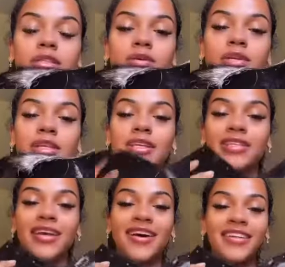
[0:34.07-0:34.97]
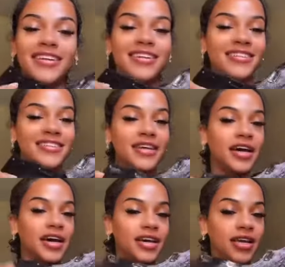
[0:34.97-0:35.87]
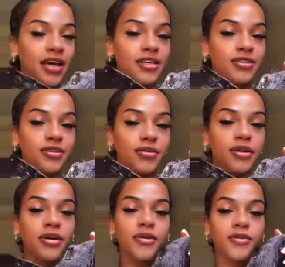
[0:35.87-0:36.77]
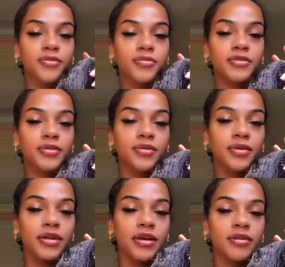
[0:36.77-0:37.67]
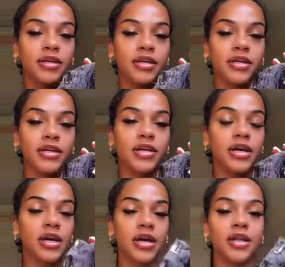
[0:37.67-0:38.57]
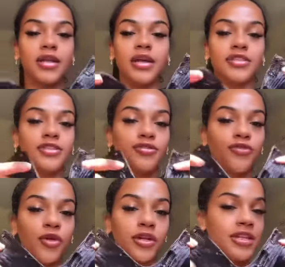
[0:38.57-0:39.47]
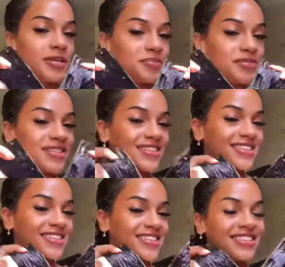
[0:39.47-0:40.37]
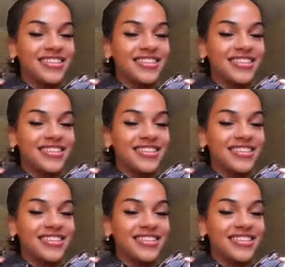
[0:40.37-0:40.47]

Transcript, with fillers: This is what it looks like on the inside. It has three combs with one down here and then it has four clips.